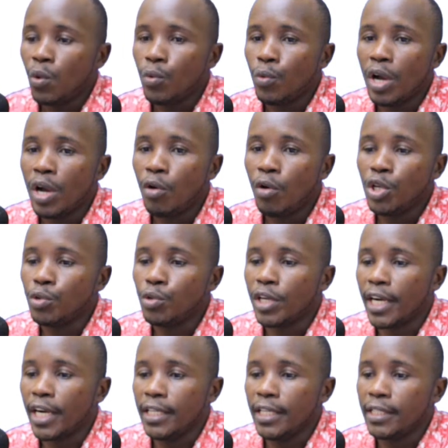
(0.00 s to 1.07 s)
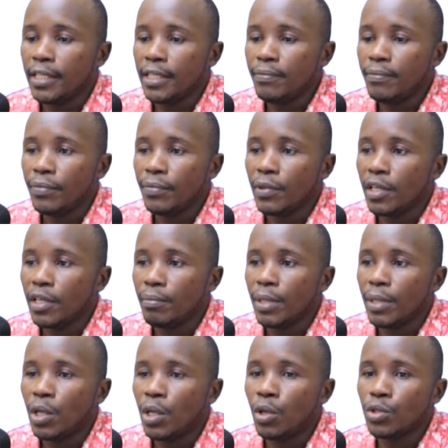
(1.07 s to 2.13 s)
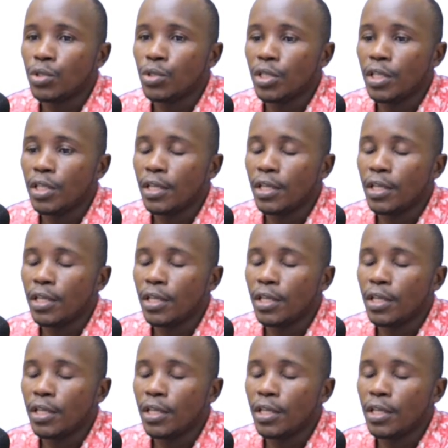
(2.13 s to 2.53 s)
we are going to credit because